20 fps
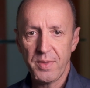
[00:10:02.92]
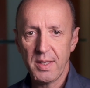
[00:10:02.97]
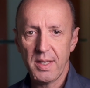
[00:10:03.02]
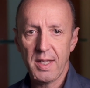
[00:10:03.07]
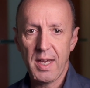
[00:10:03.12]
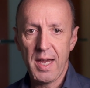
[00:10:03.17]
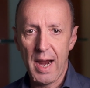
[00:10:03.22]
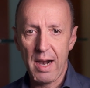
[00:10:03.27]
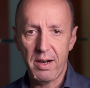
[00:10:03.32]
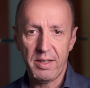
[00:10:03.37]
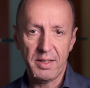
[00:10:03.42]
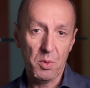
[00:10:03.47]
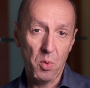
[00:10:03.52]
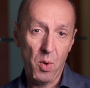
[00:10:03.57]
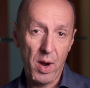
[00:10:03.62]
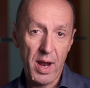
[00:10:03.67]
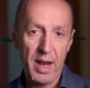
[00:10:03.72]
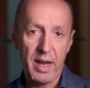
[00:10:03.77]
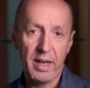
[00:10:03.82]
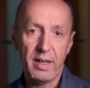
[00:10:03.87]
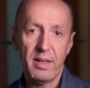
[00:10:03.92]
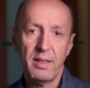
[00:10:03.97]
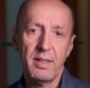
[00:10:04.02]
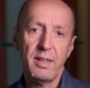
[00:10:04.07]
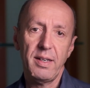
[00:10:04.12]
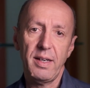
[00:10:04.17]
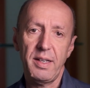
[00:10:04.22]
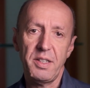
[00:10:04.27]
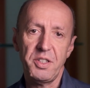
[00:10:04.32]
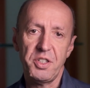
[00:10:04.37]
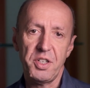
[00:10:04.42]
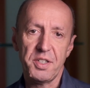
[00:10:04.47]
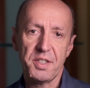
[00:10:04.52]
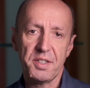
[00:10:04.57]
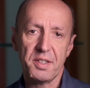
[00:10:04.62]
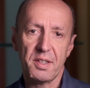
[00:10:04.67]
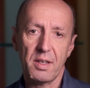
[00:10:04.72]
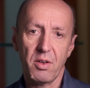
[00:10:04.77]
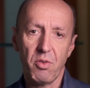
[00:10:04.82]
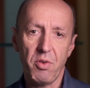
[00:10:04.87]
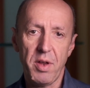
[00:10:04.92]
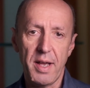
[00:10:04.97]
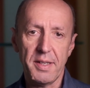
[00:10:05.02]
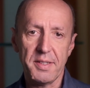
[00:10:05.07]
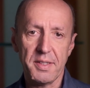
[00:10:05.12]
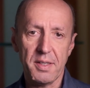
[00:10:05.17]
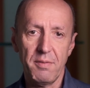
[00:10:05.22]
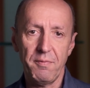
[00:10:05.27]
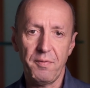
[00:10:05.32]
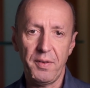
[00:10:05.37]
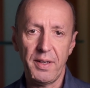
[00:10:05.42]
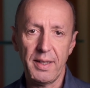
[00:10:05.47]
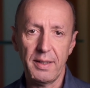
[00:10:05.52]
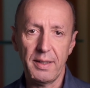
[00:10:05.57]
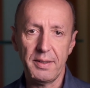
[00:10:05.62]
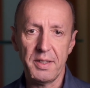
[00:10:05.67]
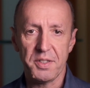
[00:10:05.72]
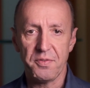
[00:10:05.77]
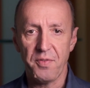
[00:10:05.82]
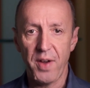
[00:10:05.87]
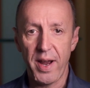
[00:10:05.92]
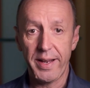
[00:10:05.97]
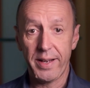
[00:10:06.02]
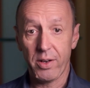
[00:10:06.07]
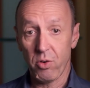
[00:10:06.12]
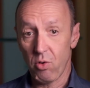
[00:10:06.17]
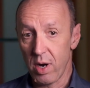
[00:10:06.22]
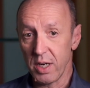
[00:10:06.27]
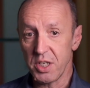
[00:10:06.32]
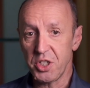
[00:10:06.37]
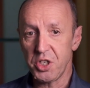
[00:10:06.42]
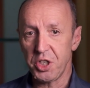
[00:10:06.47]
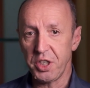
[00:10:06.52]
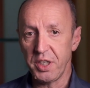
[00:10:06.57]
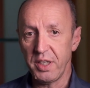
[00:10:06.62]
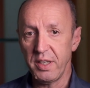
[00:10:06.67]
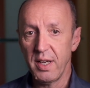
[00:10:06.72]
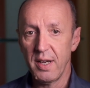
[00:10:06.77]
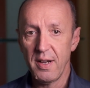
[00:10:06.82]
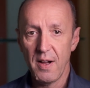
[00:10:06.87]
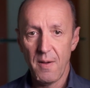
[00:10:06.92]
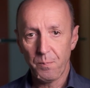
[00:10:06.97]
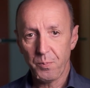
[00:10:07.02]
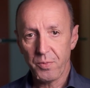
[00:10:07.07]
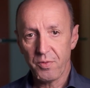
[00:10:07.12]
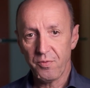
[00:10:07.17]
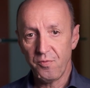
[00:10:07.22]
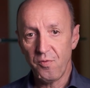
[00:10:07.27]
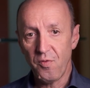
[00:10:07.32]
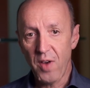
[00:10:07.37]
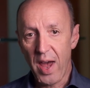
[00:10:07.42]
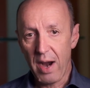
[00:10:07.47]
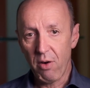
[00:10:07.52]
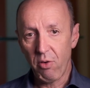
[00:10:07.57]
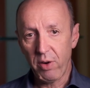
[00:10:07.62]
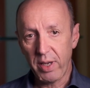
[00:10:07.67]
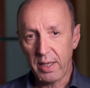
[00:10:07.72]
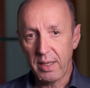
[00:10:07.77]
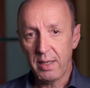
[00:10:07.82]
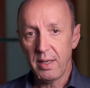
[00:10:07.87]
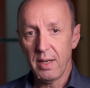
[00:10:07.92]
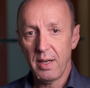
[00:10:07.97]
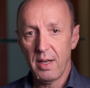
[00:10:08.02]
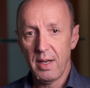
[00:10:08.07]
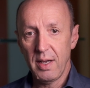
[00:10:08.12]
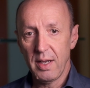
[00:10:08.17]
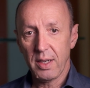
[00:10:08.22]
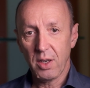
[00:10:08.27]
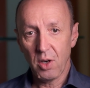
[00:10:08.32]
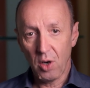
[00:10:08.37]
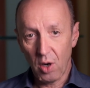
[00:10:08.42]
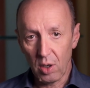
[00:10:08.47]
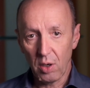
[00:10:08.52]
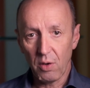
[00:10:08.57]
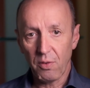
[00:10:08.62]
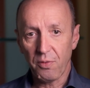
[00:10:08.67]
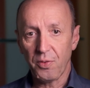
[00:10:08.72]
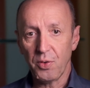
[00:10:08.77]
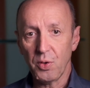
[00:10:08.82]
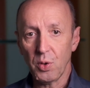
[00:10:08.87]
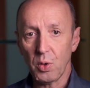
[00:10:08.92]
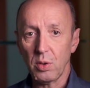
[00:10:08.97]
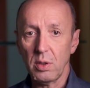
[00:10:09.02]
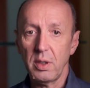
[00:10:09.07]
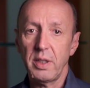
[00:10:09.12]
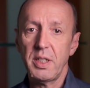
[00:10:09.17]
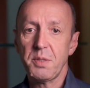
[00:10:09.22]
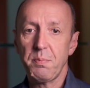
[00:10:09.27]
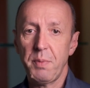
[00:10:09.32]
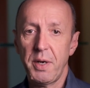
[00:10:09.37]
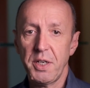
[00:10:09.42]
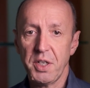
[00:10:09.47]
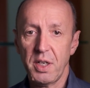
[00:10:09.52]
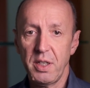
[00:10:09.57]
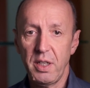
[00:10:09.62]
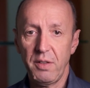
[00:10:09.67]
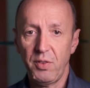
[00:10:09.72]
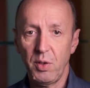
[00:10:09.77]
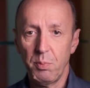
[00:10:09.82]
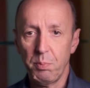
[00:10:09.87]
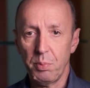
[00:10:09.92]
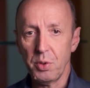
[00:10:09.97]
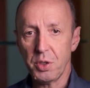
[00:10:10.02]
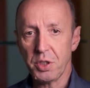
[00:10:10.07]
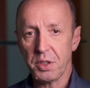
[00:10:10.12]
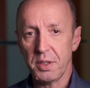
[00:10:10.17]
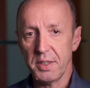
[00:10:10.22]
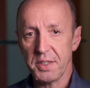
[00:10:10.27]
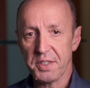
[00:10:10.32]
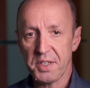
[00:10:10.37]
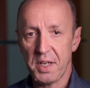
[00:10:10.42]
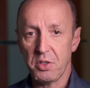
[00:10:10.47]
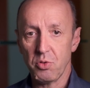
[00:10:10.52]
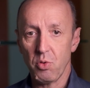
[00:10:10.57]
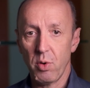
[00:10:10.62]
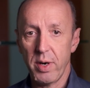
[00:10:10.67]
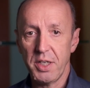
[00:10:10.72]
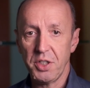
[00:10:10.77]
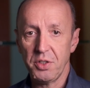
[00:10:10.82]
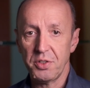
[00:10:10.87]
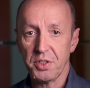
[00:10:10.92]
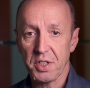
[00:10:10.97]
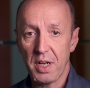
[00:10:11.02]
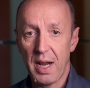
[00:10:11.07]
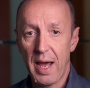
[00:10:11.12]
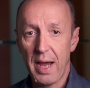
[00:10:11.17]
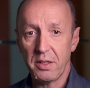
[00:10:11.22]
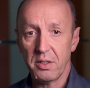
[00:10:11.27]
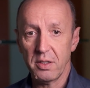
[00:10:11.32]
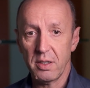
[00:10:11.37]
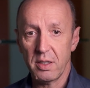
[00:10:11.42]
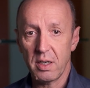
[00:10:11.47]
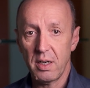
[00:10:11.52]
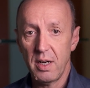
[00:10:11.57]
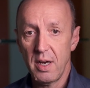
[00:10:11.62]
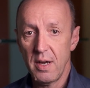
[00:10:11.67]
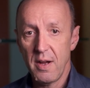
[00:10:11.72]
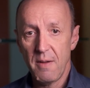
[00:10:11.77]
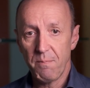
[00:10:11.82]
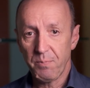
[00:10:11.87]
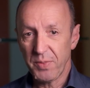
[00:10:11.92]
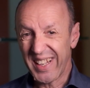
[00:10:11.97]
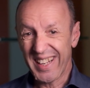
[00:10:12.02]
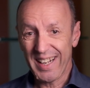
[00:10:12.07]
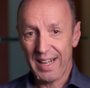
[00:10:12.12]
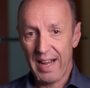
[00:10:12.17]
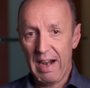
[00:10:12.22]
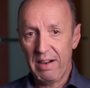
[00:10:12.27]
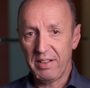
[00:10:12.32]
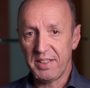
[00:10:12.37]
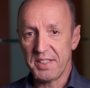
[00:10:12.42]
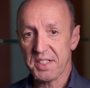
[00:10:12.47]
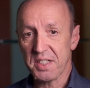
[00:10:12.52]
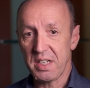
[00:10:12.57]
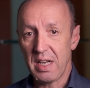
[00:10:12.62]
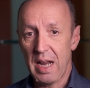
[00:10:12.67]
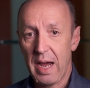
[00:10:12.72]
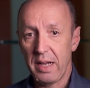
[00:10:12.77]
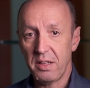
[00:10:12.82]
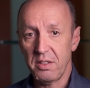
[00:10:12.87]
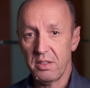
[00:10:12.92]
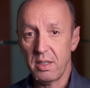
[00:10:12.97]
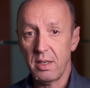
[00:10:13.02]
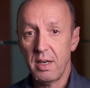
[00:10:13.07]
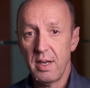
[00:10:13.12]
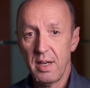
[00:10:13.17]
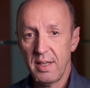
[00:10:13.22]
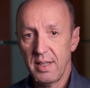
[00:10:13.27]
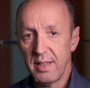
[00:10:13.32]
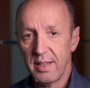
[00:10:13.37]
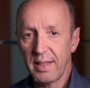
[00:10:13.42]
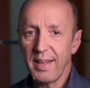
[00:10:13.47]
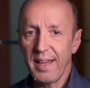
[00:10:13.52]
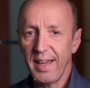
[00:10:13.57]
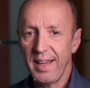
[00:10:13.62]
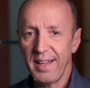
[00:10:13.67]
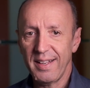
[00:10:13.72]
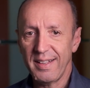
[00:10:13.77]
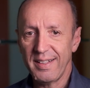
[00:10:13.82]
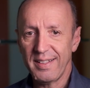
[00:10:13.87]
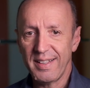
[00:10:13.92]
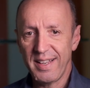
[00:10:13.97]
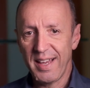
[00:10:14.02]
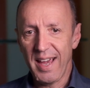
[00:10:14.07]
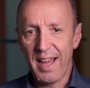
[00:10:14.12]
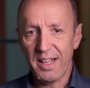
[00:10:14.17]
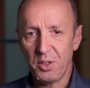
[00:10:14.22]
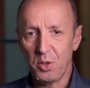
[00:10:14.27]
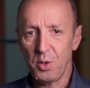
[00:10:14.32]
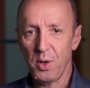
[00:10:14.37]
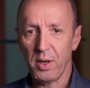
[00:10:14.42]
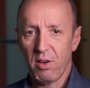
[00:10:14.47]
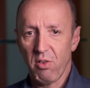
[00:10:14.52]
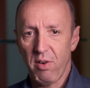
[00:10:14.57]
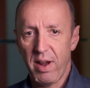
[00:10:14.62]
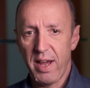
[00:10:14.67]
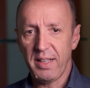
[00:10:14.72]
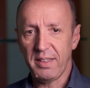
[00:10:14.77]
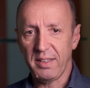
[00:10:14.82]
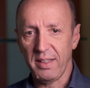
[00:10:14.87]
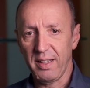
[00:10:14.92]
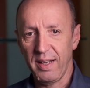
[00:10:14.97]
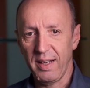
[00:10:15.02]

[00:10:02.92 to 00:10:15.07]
carried away and just create something that is very crunchy, very colorful, especially if you push the saturation slider. The clarity slider can get you a great